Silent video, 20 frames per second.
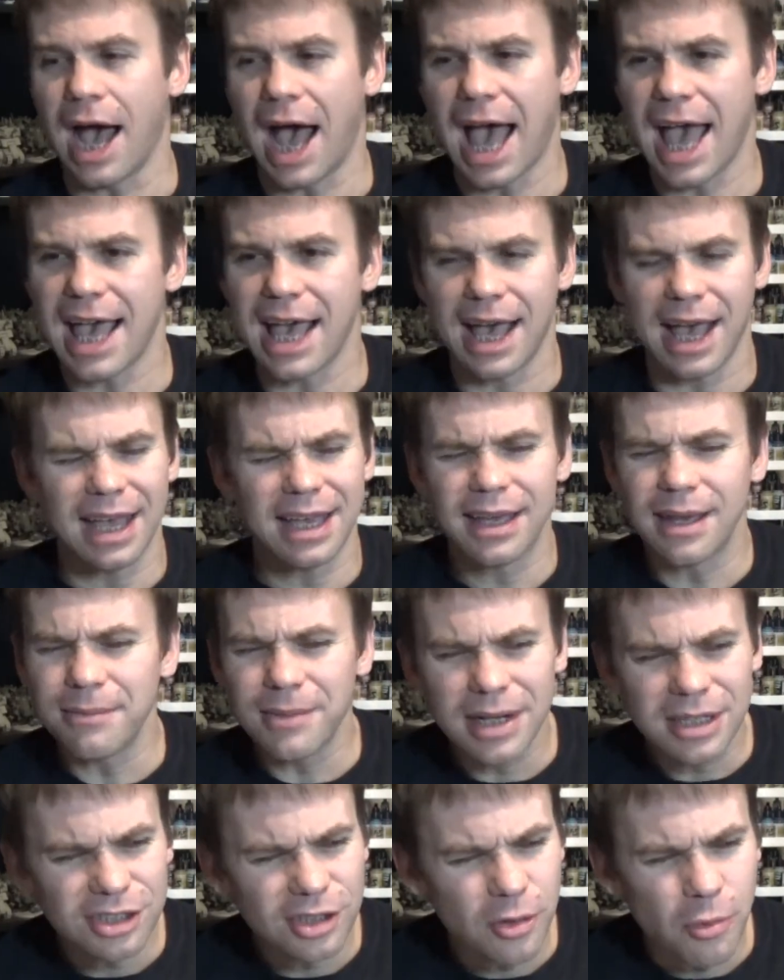And I'm
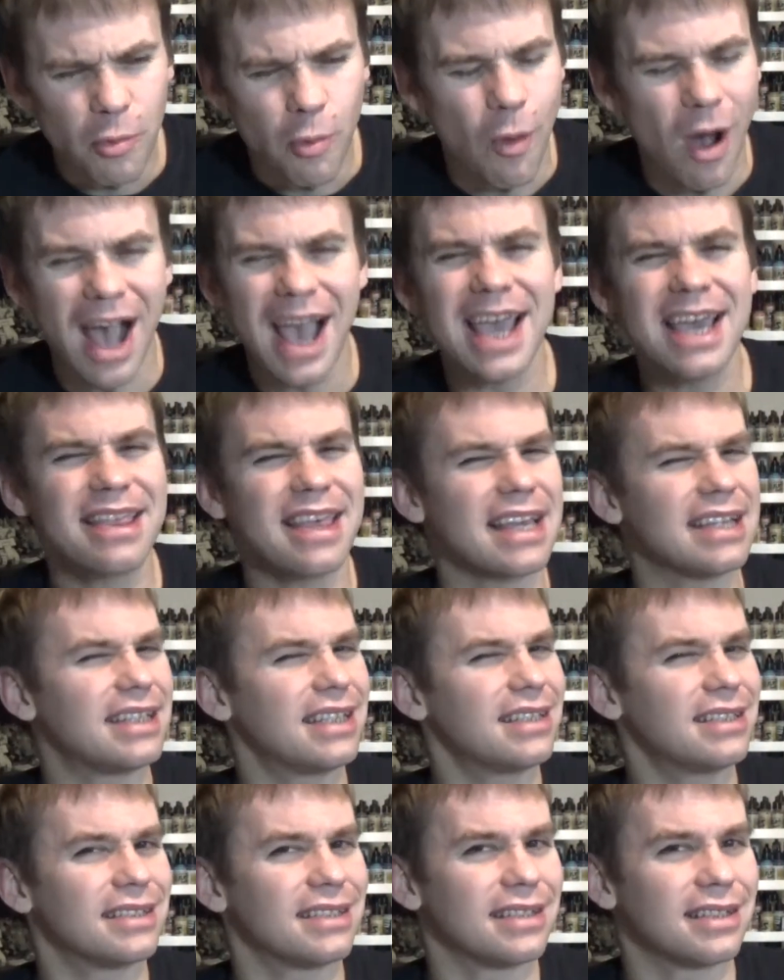not sure why they
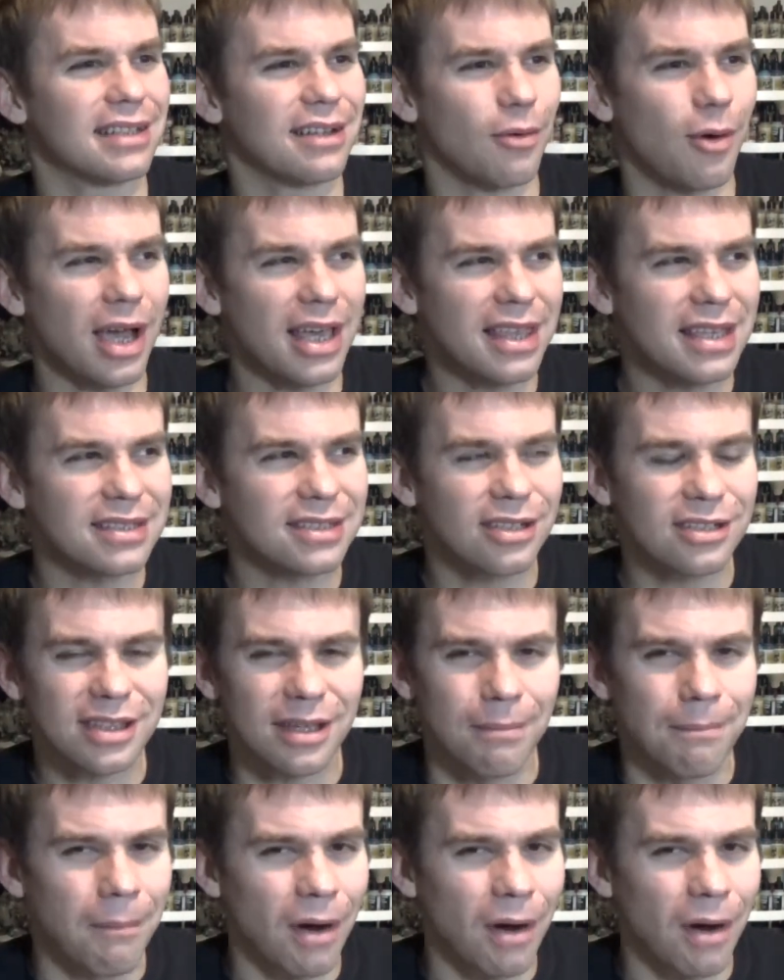took the